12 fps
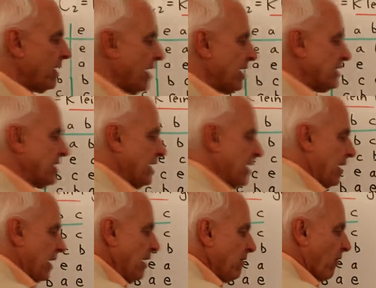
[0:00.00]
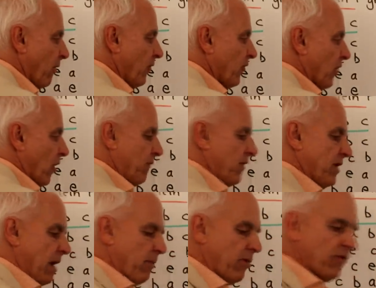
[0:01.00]
is the inverse of the
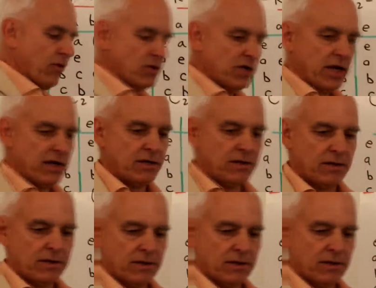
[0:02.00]
number associated